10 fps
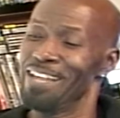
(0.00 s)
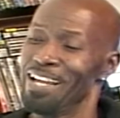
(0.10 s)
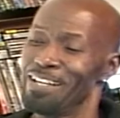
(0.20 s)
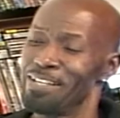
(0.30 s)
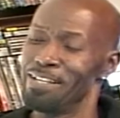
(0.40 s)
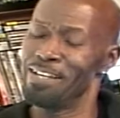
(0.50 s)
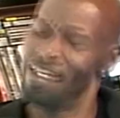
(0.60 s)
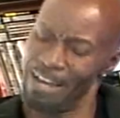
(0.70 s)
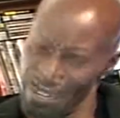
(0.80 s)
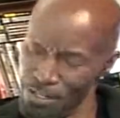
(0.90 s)
hey,
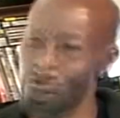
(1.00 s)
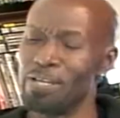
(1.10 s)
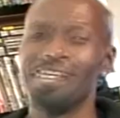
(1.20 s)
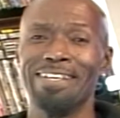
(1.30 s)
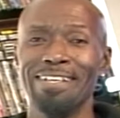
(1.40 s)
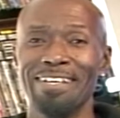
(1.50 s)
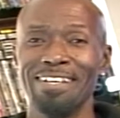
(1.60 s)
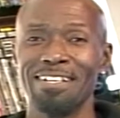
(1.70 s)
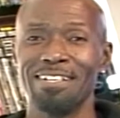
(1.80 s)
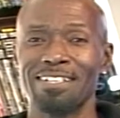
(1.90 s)
I know
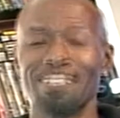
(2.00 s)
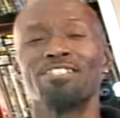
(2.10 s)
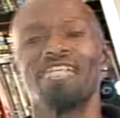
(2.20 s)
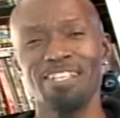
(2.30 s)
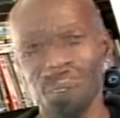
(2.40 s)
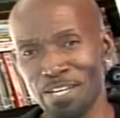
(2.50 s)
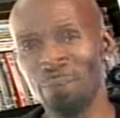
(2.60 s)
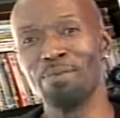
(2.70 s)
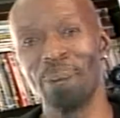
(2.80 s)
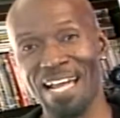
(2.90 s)
could you give him
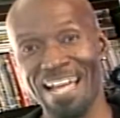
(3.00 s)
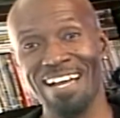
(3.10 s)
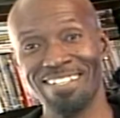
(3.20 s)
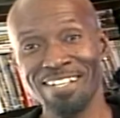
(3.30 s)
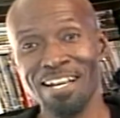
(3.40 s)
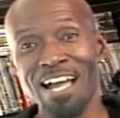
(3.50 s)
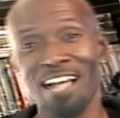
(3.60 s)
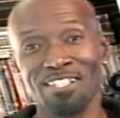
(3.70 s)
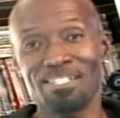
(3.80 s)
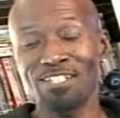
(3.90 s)
a pass?
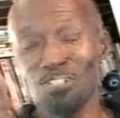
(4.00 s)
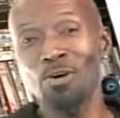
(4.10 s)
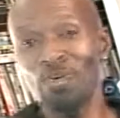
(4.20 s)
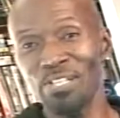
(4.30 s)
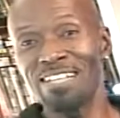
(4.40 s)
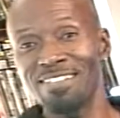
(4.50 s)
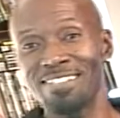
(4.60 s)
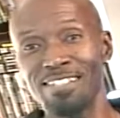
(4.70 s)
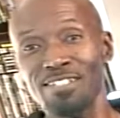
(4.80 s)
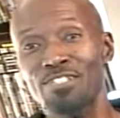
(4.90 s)
This is
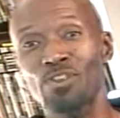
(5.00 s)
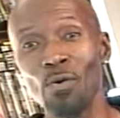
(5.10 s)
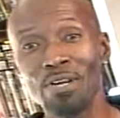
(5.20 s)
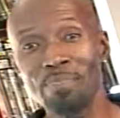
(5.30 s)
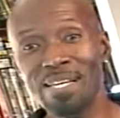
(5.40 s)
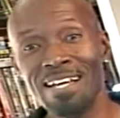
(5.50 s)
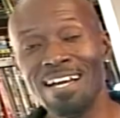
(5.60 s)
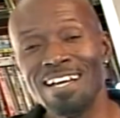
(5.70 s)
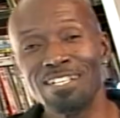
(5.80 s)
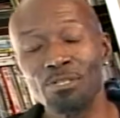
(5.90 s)
going to be,
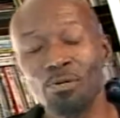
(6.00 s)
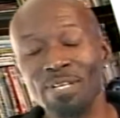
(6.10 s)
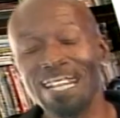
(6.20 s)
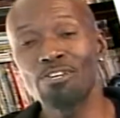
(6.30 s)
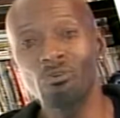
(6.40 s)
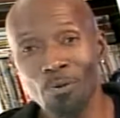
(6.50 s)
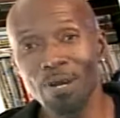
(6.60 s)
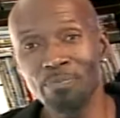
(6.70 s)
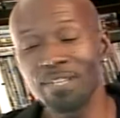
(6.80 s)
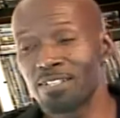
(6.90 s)
dude, when they grow
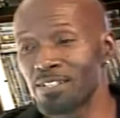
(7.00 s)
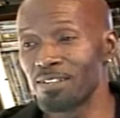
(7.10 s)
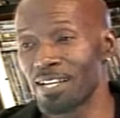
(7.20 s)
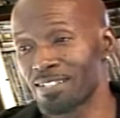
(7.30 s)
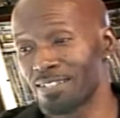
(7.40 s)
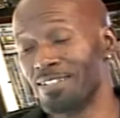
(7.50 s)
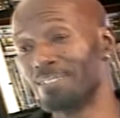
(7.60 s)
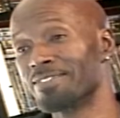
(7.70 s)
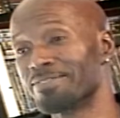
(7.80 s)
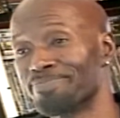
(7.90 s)
up, they're going to go like
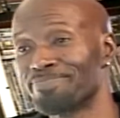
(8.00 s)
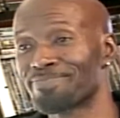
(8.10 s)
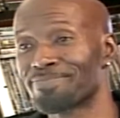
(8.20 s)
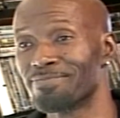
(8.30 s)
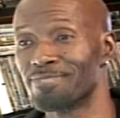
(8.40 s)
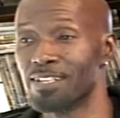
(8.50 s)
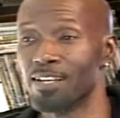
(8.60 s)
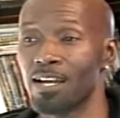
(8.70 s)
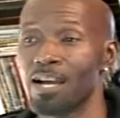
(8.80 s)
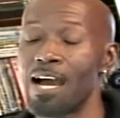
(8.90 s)
this.
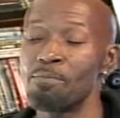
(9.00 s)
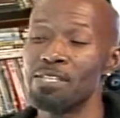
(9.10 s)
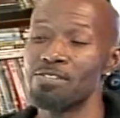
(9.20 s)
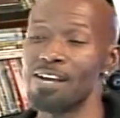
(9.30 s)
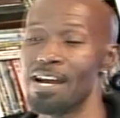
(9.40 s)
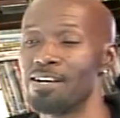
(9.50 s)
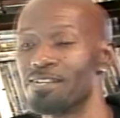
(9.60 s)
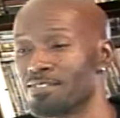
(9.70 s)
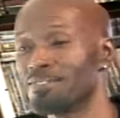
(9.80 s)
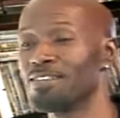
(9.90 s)
How many of you
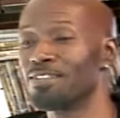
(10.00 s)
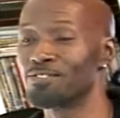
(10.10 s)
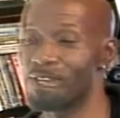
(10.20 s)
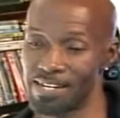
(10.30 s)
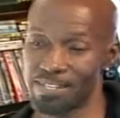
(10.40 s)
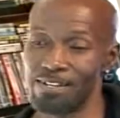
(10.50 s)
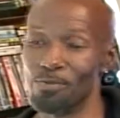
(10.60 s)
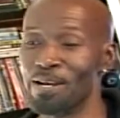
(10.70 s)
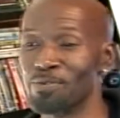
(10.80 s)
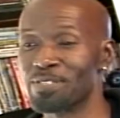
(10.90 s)
guys try to get
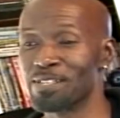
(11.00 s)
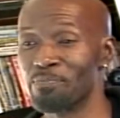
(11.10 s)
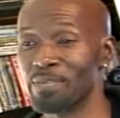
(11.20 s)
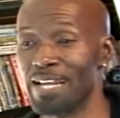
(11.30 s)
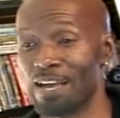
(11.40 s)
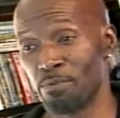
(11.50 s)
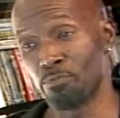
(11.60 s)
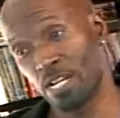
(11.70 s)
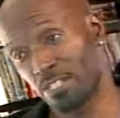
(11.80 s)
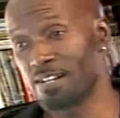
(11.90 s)
away with something and have the
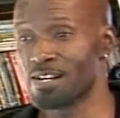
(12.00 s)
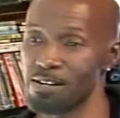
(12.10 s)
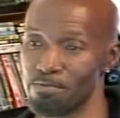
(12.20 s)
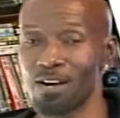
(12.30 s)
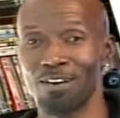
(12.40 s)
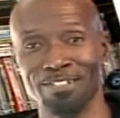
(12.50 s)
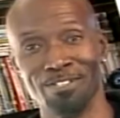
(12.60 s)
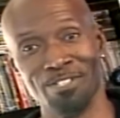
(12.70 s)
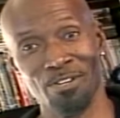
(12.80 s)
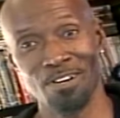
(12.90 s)
president come calling
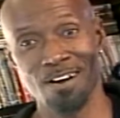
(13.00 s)
on your car?